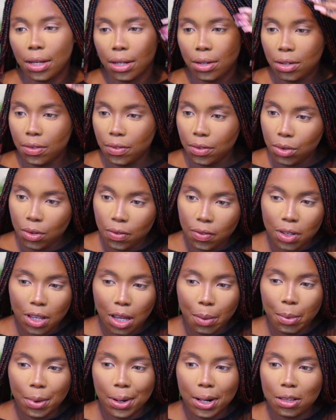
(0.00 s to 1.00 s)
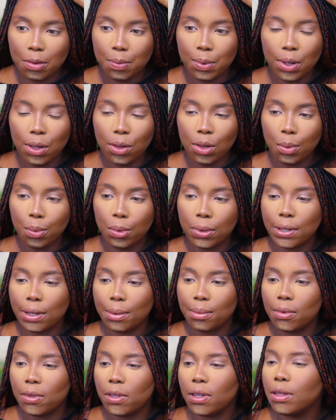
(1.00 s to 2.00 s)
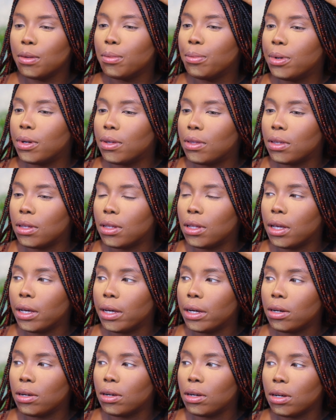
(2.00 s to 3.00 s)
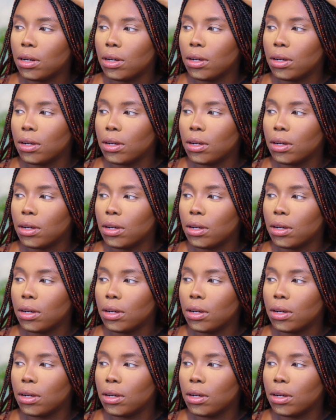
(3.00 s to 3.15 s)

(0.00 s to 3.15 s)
I don't even know if the camera is picking up what I'm saying in person here.